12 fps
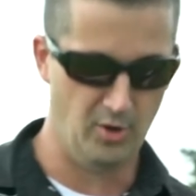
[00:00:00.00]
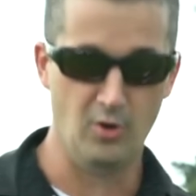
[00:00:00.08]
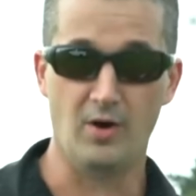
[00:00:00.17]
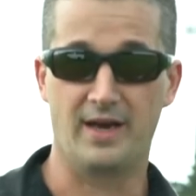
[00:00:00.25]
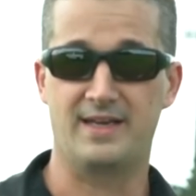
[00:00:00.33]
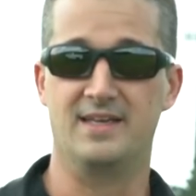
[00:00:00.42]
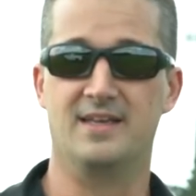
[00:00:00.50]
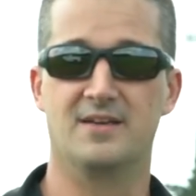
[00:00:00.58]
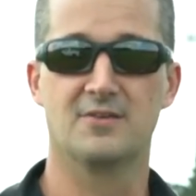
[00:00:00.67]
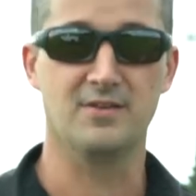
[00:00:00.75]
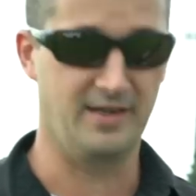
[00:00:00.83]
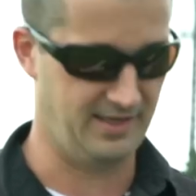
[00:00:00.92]
bolt I can
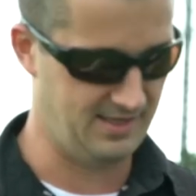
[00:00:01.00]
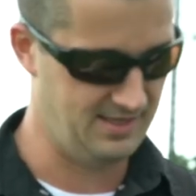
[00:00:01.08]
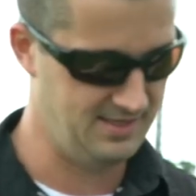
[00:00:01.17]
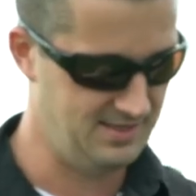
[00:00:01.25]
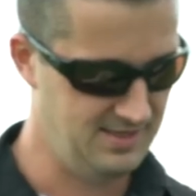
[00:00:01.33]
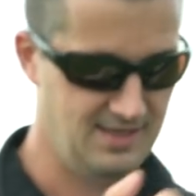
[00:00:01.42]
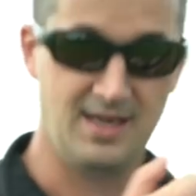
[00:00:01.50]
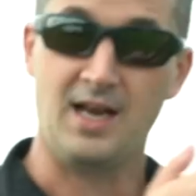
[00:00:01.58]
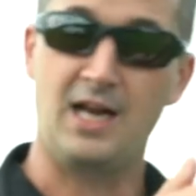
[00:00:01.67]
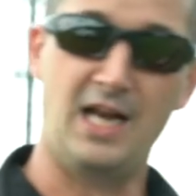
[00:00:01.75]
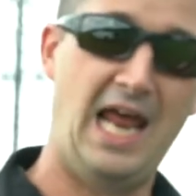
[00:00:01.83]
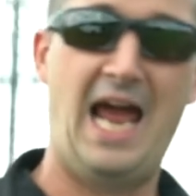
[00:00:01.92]
hear like... Yeah,
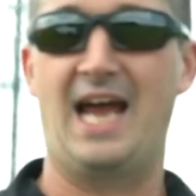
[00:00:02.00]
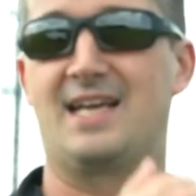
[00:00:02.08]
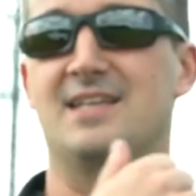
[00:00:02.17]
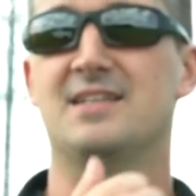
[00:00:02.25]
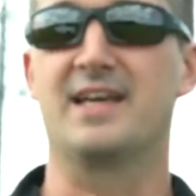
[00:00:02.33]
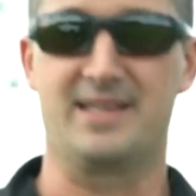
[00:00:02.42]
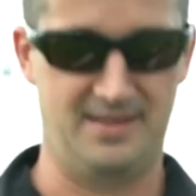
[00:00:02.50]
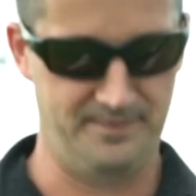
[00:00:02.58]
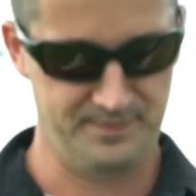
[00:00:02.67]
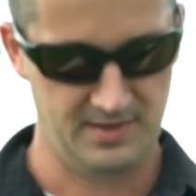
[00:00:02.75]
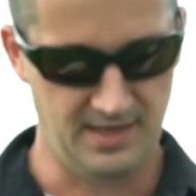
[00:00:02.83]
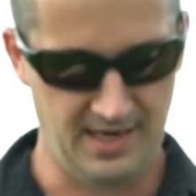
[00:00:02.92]
slapping back, like,
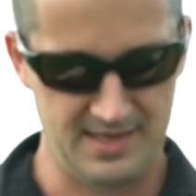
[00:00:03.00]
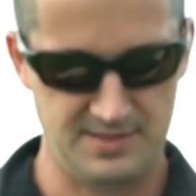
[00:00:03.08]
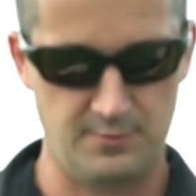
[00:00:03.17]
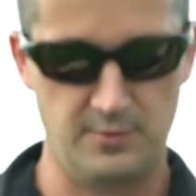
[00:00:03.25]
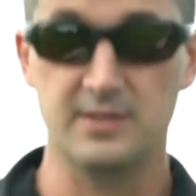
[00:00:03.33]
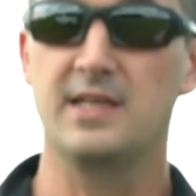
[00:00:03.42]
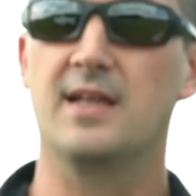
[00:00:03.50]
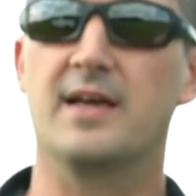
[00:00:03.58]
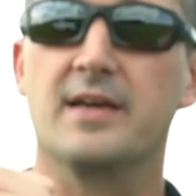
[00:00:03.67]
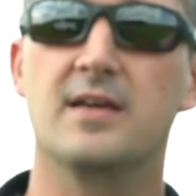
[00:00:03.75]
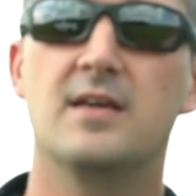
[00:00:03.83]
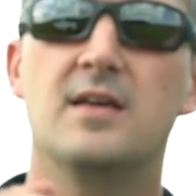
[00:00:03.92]
yeah. It has a really like,